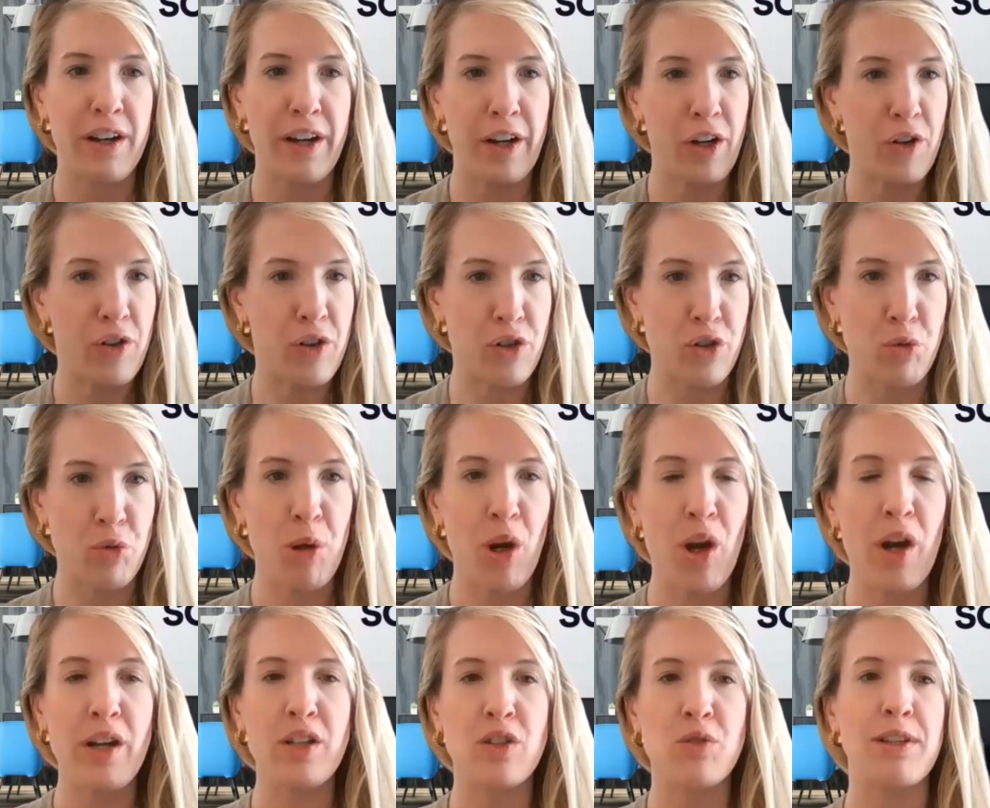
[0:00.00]
the new
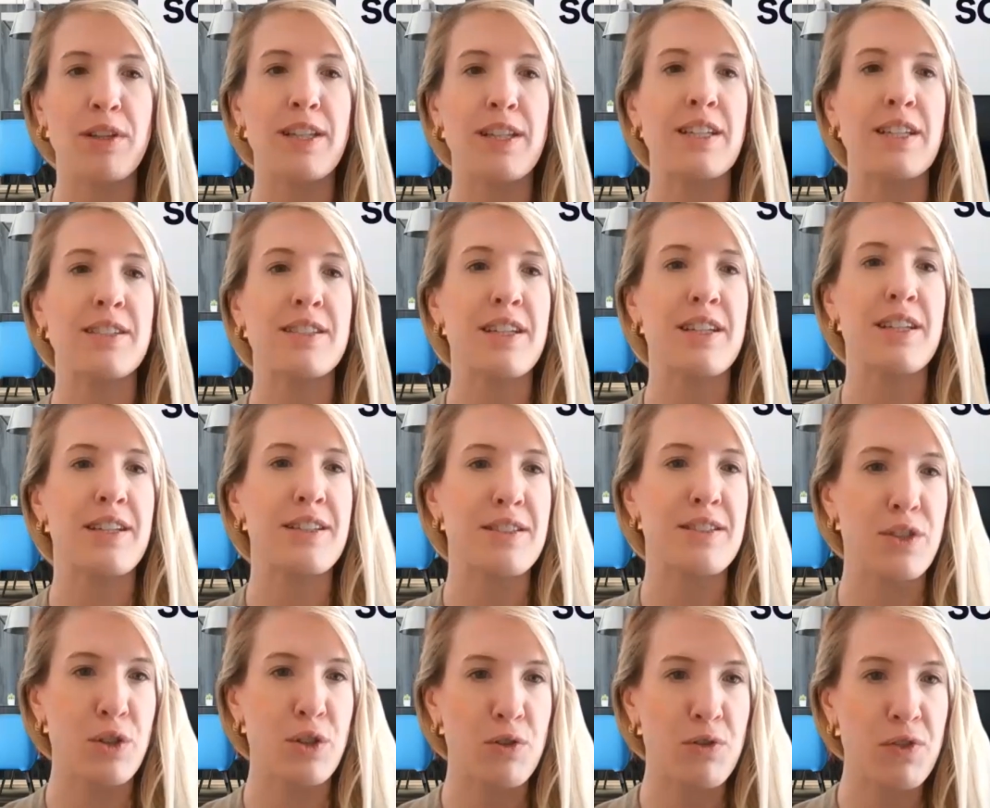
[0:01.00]
product
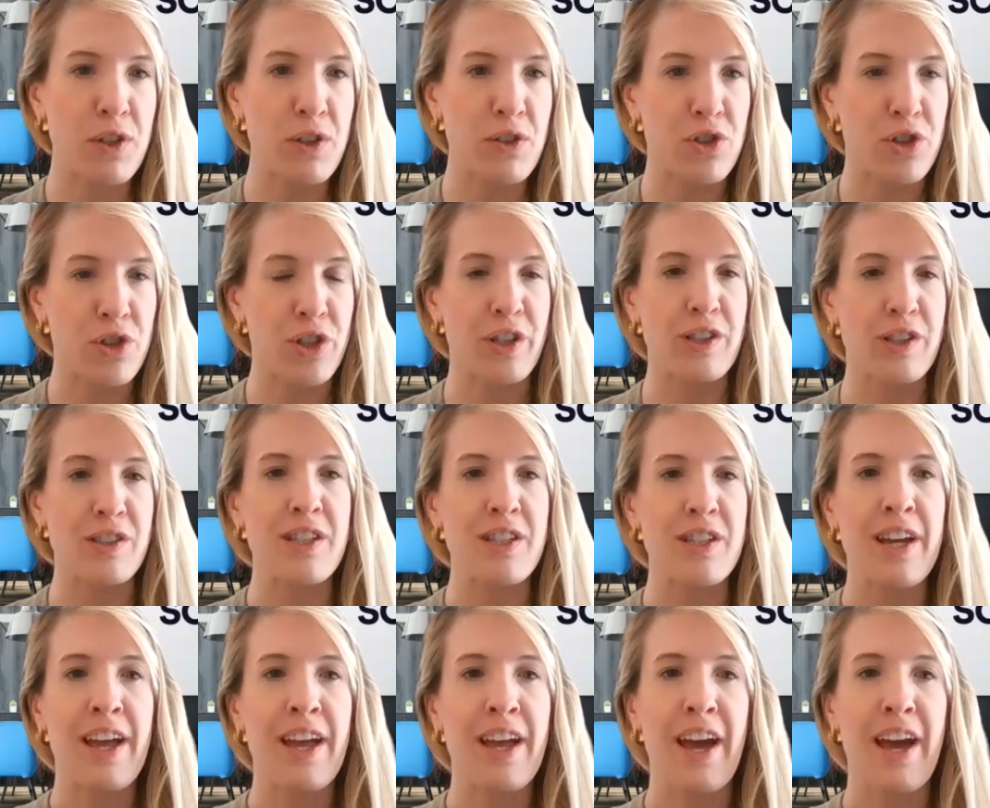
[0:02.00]
releases, new features.